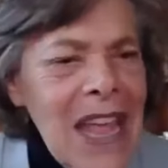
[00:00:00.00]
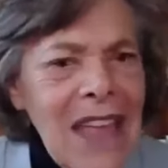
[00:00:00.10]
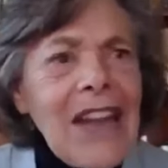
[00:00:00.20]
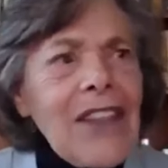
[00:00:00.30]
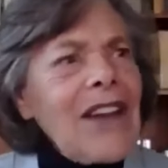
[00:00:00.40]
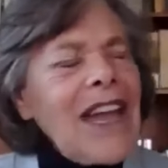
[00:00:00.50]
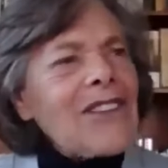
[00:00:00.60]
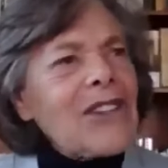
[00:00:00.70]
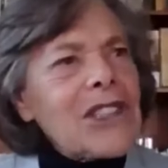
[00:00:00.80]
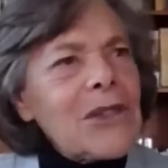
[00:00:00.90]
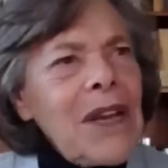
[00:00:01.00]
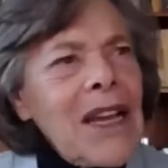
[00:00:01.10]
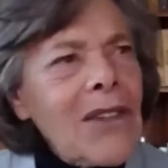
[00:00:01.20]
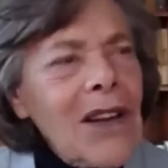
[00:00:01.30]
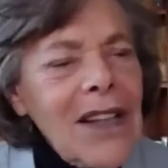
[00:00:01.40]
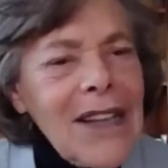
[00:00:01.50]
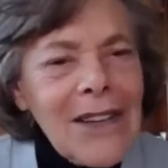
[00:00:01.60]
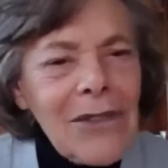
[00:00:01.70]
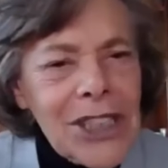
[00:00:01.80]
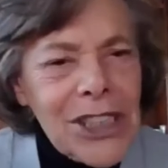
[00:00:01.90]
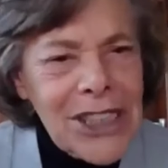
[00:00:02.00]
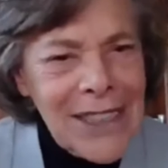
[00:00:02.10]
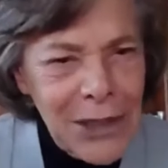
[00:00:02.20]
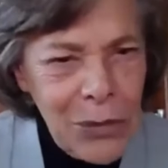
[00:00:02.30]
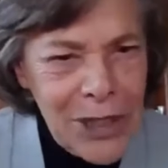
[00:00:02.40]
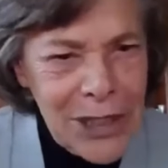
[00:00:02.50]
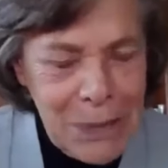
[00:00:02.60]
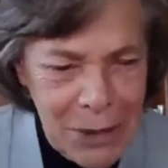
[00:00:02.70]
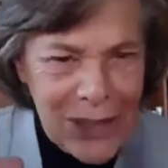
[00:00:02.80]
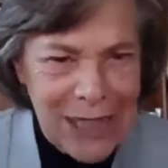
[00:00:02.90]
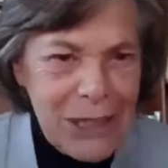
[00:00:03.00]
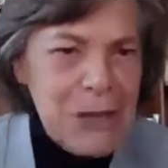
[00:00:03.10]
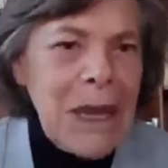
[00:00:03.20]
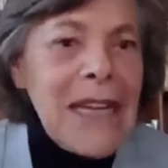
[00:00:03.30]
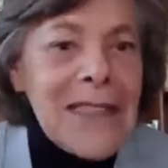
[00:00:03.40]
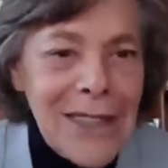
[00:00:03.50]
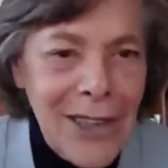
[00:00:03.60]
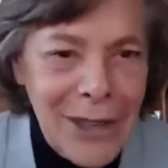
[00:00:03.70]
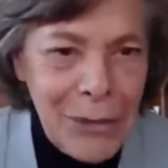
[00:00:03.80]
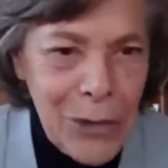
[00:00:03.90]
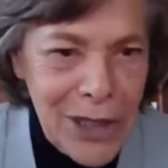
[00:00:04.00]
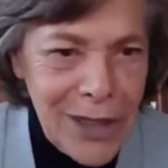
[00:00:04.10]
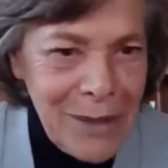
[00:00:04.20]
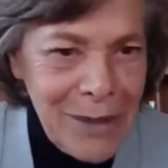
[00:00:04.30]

And I thought afterwards, wow, was she in the woods because I was painting on wood?